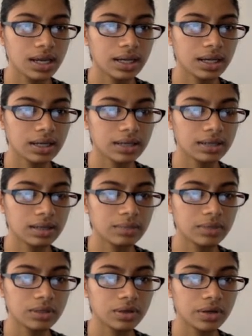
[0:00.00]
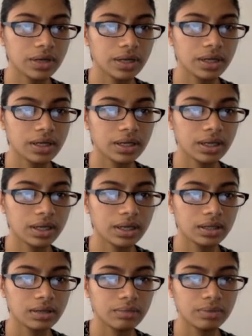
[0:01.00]
And I'm going to go ahead
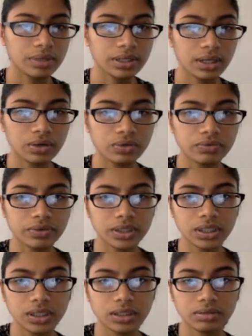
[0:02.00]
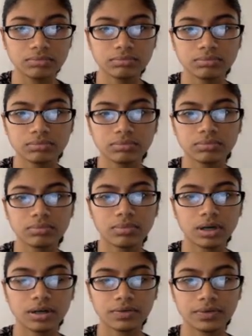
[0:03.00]
and bring that over here.
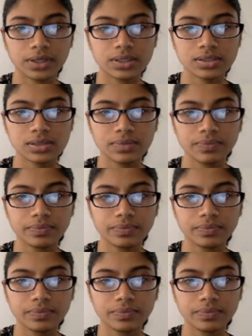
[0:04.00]
Perfect.